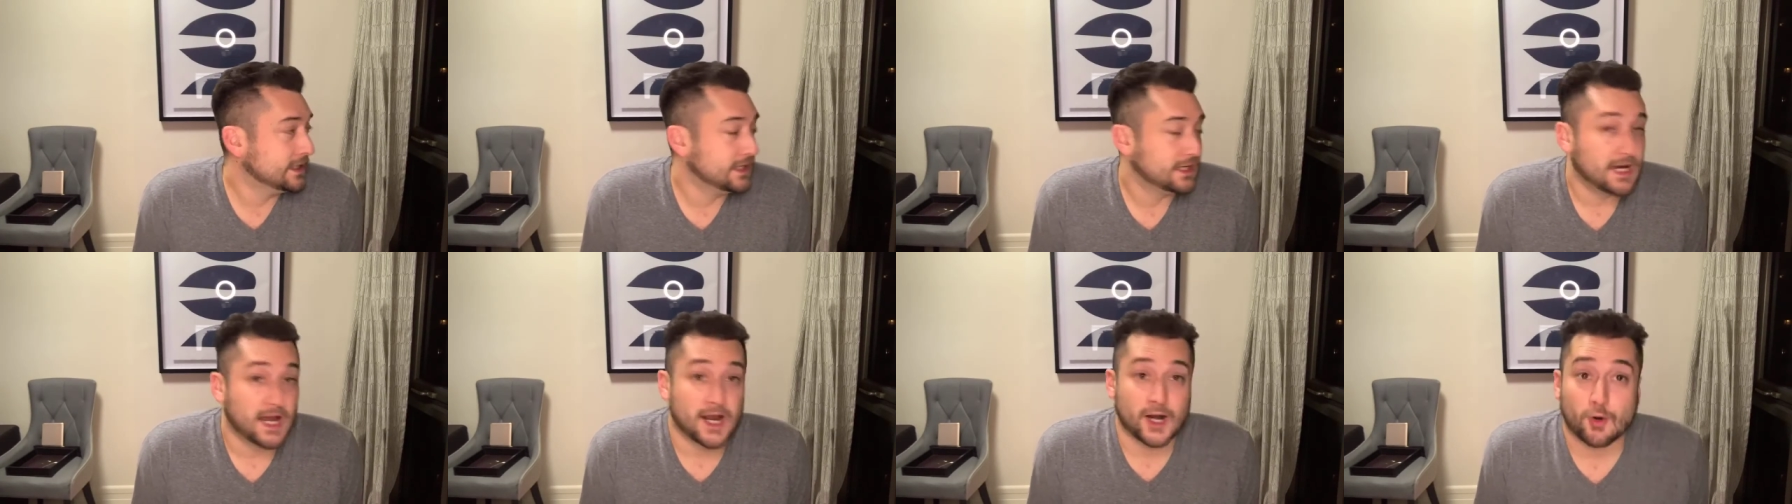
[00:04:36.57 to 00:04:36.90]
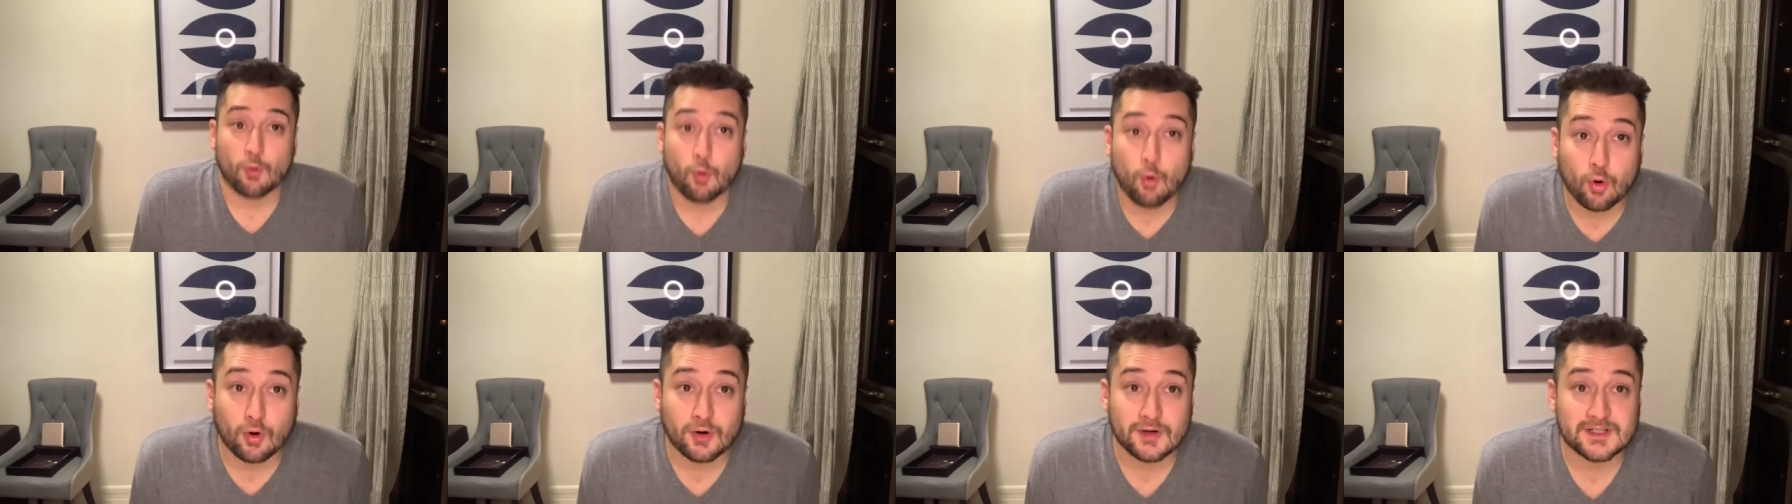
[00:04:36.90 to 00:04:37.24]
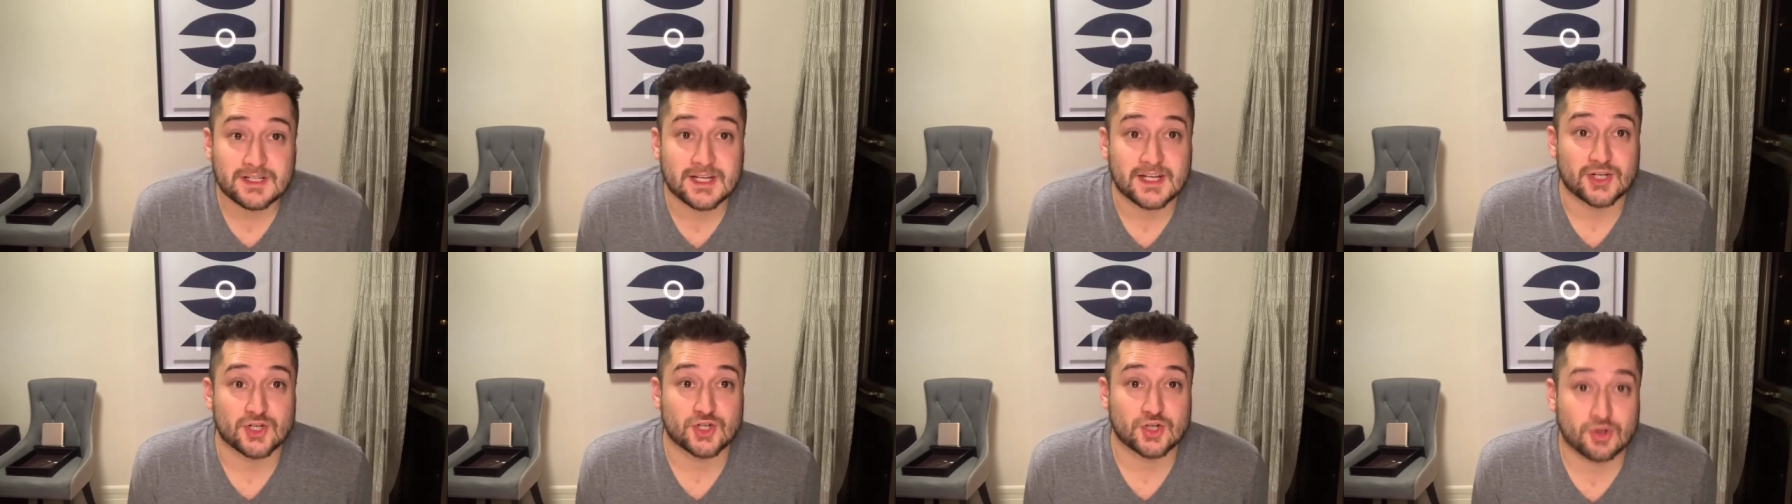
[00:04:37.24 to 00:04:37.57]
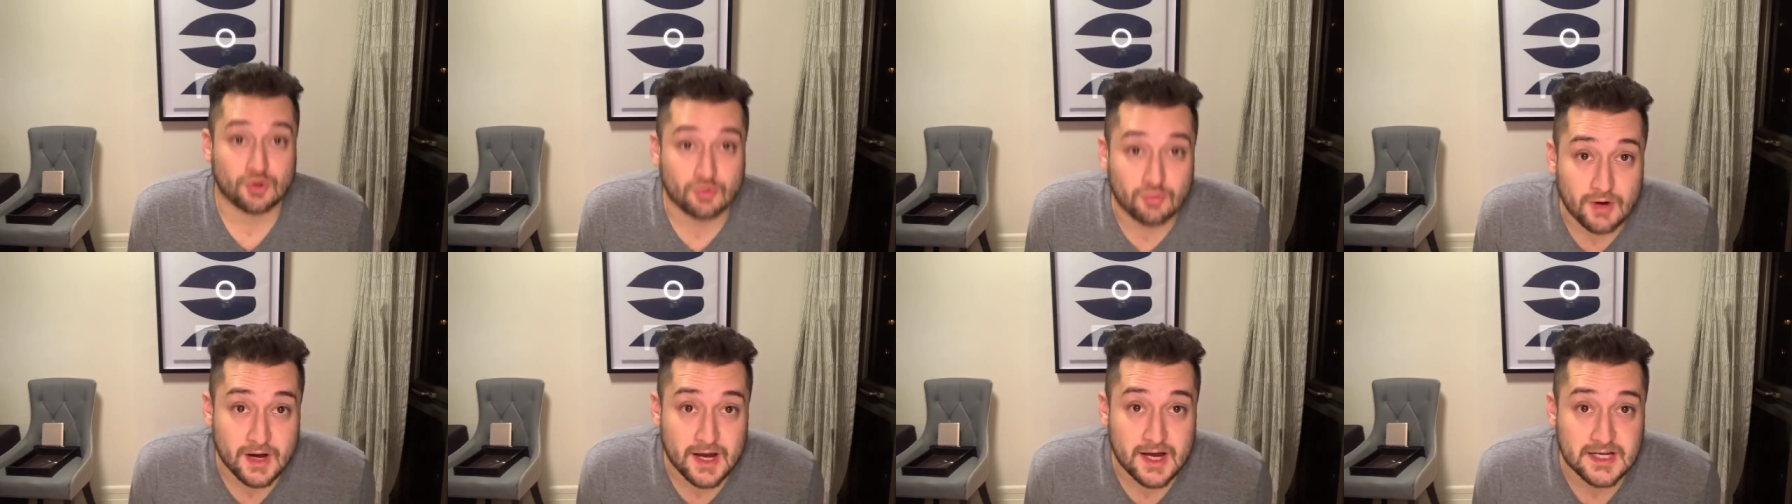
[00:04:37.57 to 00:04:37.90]
And quarantine's
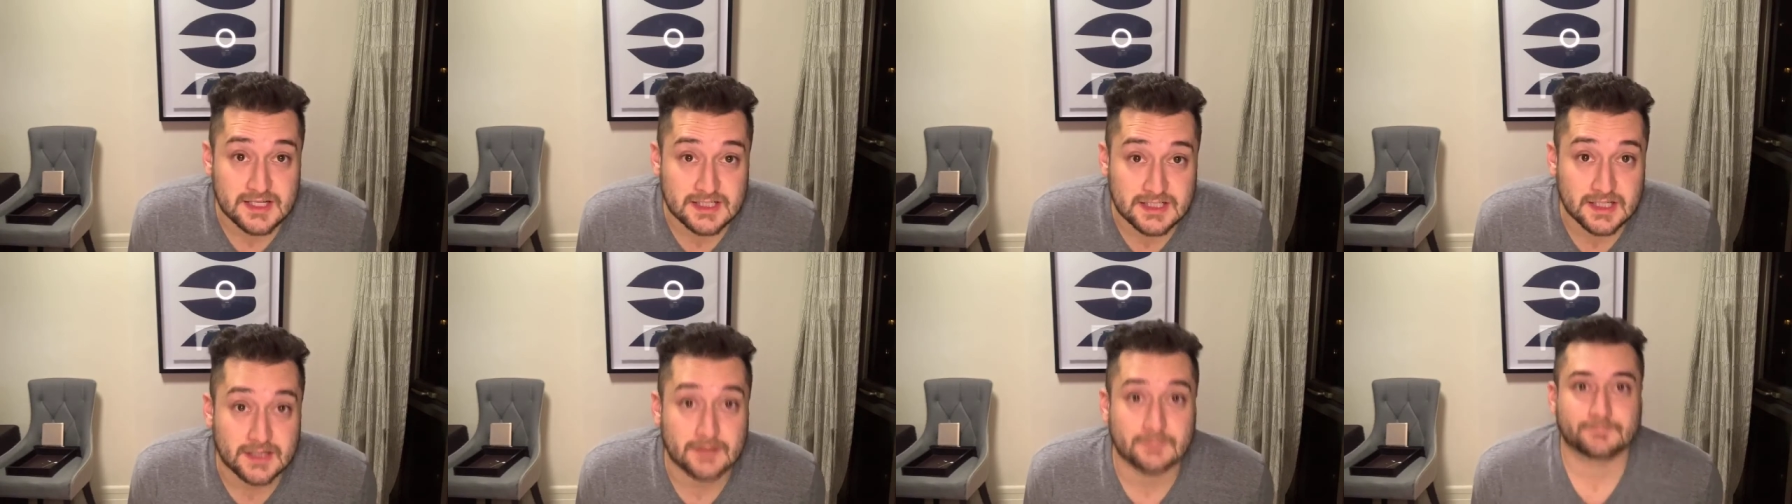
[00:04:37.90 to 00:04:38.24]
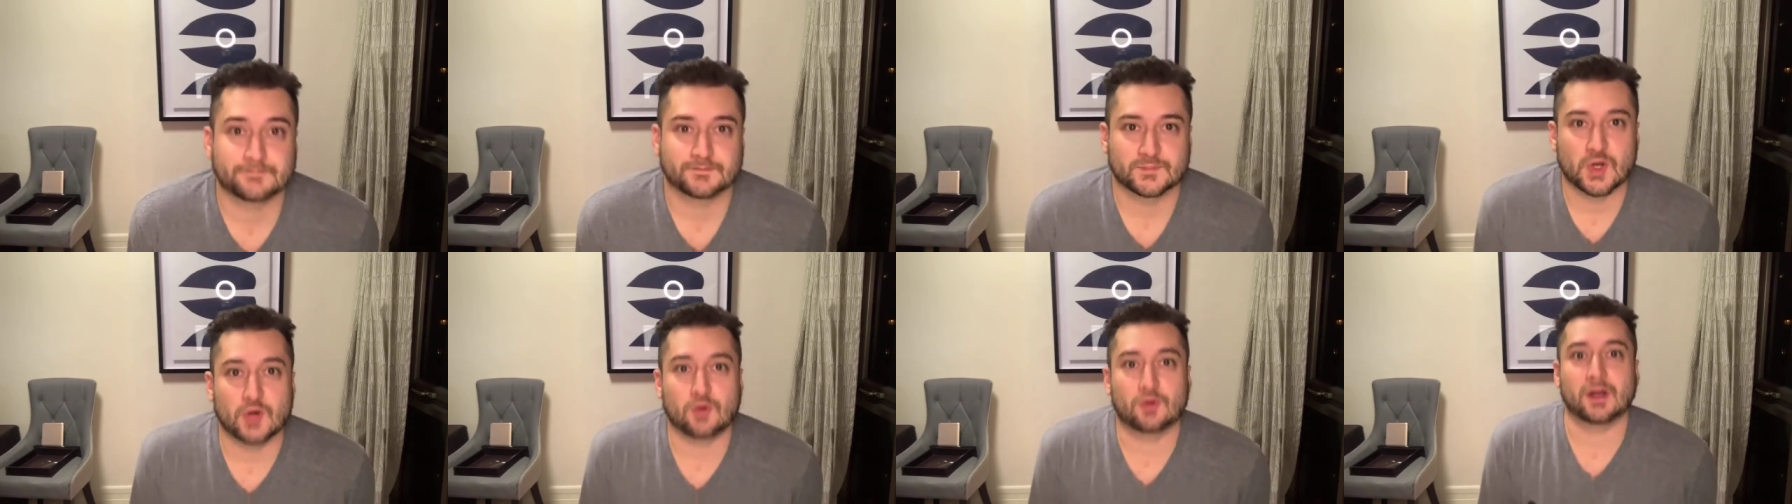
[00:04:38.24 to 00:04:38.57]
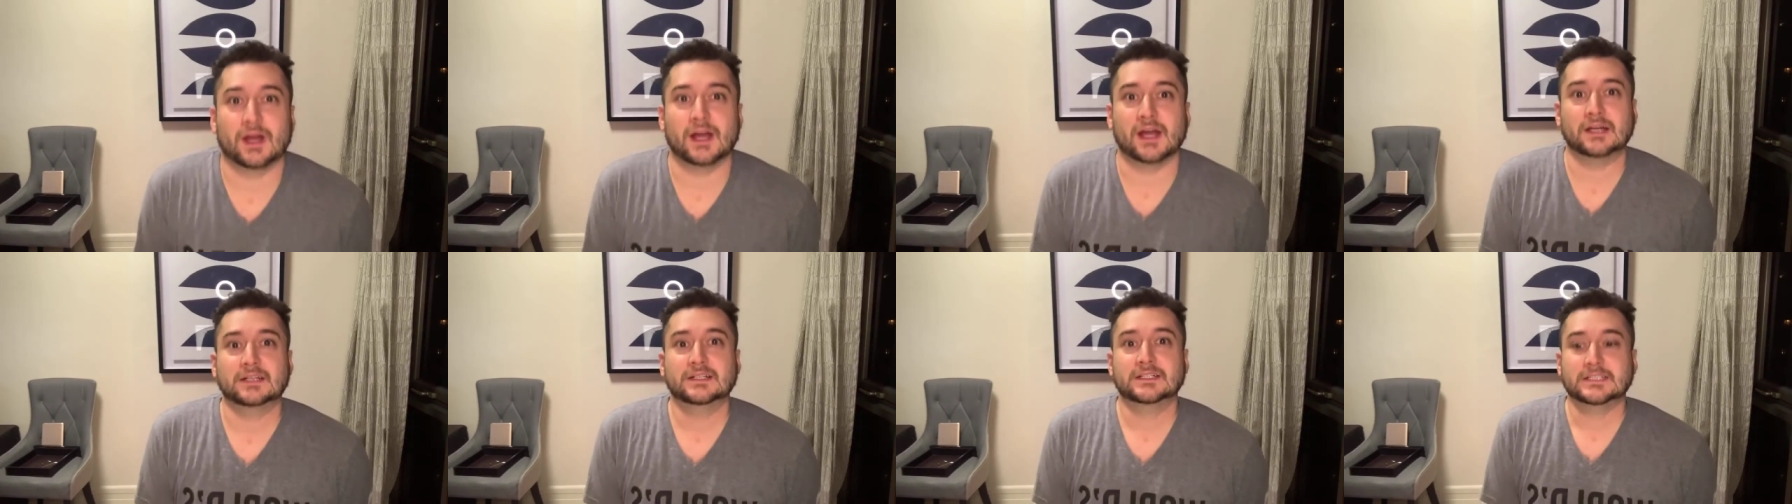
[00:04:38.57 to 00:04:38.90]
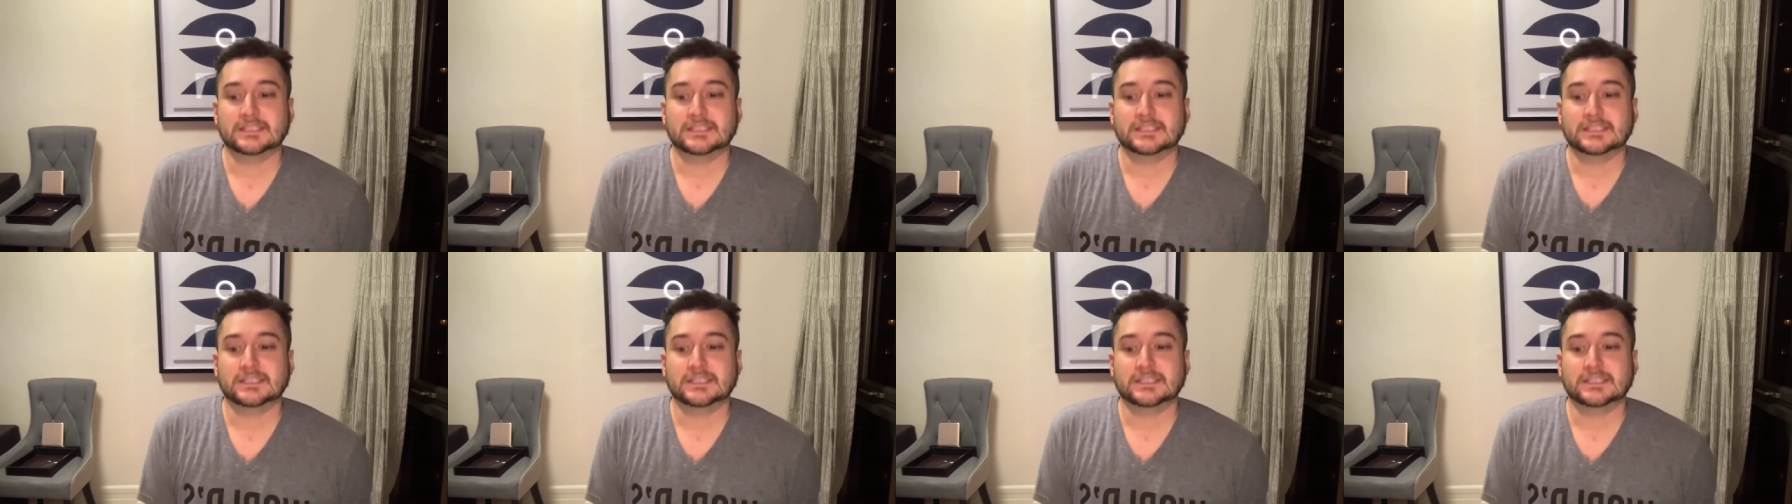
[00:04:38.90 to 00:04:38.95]
crazy, okay?